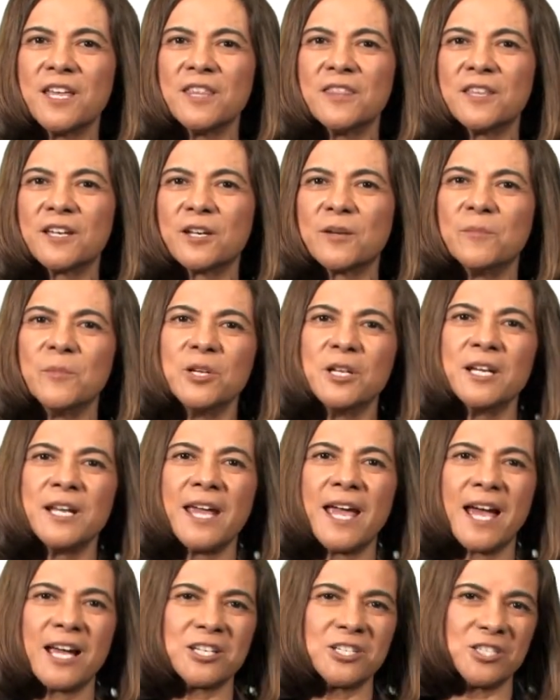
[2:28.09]
the Community
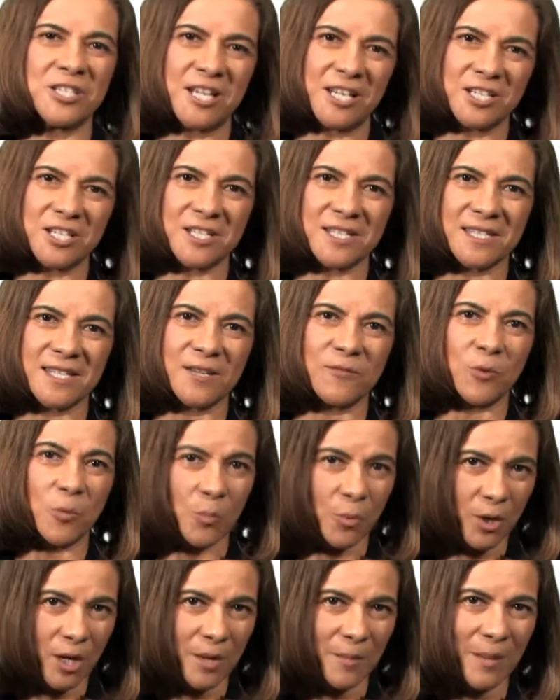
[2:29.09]
Action Agency will
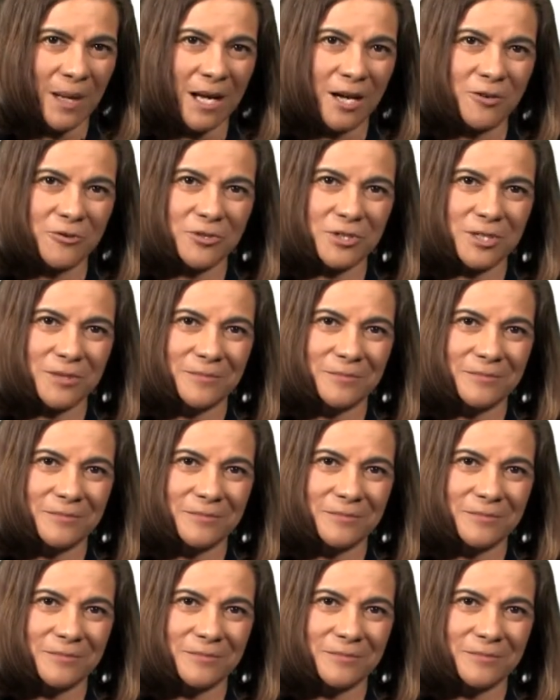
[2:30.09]
bring about.